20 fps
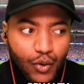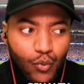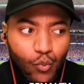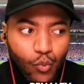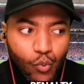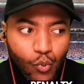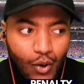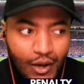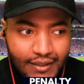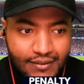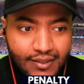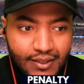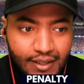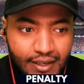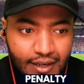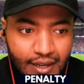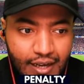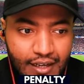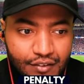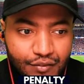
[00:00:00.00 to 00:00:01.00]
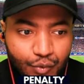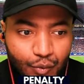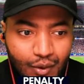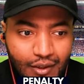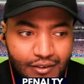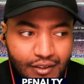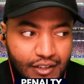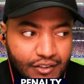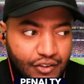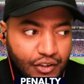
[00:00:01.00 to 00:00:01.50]
What a night
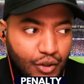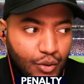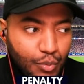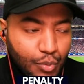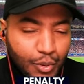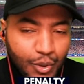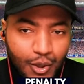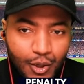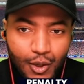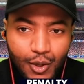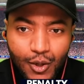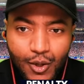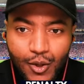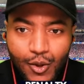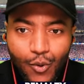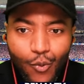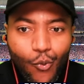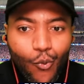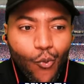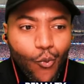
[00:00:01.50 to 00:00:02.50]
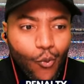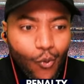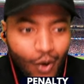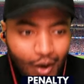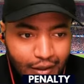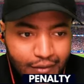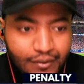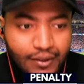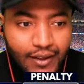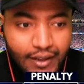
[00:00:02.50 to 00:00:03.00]
for Atletico.
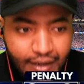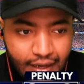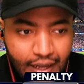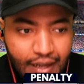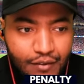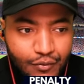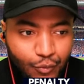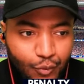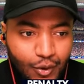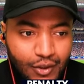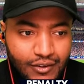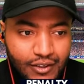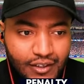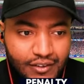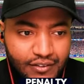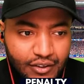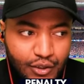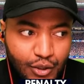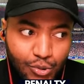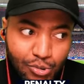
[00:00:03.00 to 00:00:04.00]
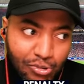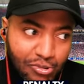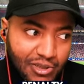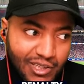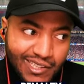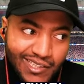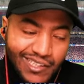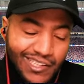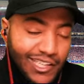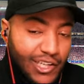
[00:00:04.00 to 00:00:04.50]
What a night for Atletico.
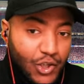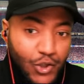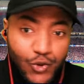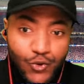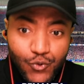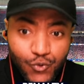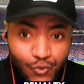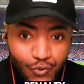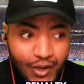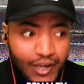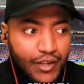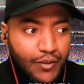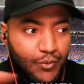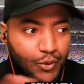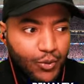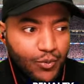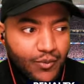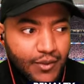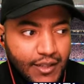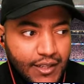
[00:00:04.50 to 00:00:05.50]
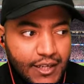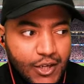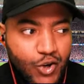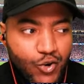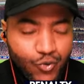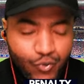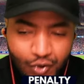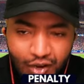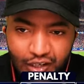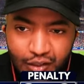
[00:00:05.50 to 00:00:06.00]
Incredible,
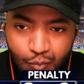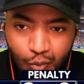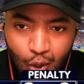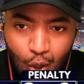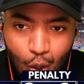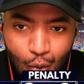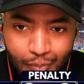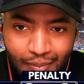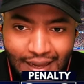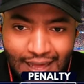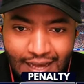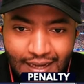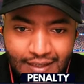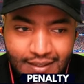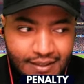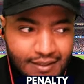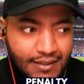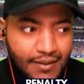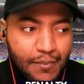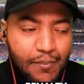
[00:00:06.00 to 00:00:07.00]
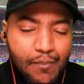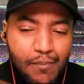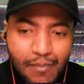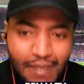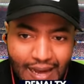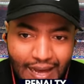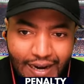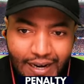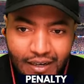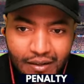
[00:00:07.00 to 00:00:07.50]
incredible. All black.
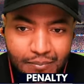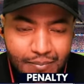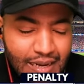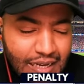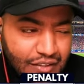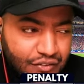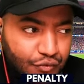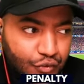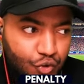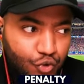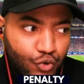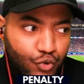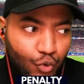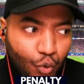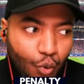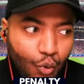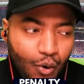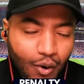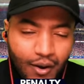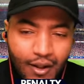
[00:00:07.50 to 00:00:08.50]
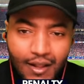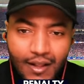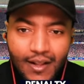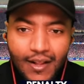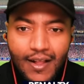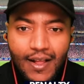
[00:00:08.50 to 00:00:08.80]
Man of the match for sure.